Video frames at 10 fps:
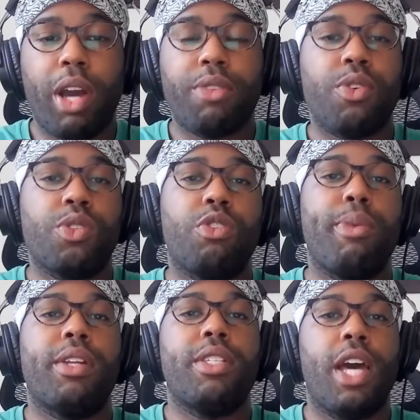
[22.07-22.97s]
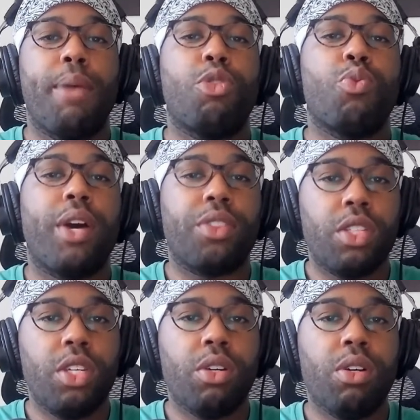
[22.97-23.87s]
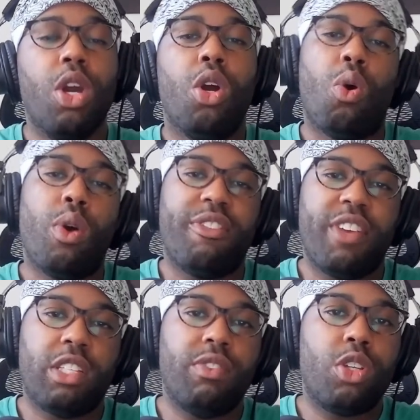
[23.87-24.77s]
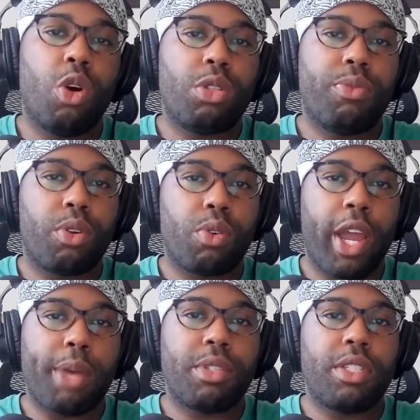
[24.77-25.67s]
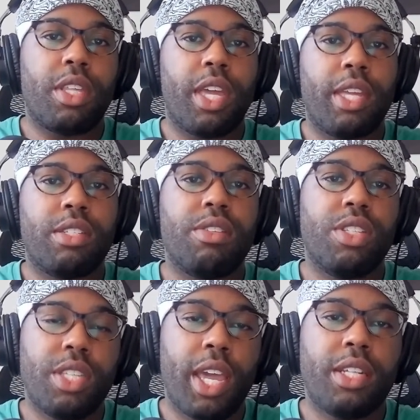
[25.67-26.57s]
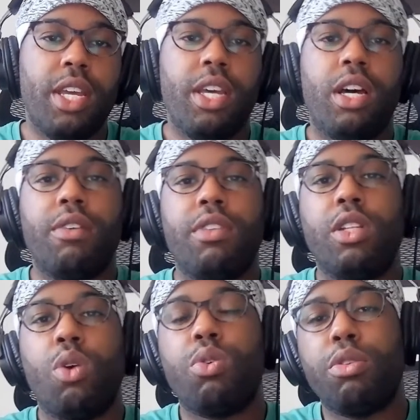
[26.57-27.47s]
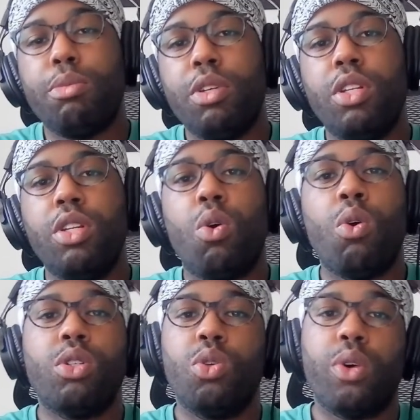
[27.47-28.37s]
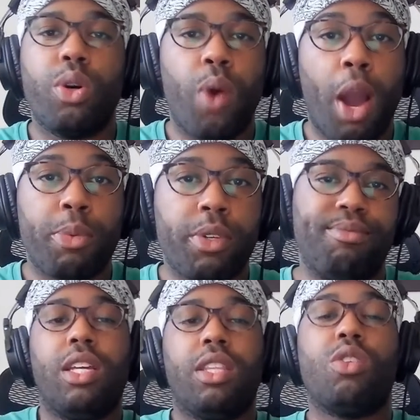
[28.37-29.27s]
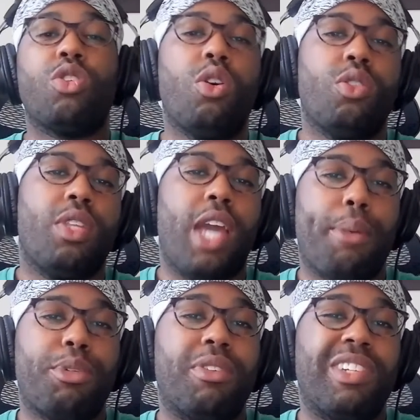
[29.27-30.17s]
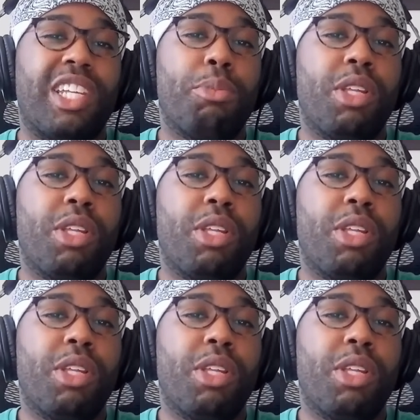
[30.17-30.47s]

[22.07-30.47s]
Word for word: for a certain amount of time throughout the year, or it effectively goes up for grabs into the hands of the state, of the local community, or to a cooperative. There's also the option of limiting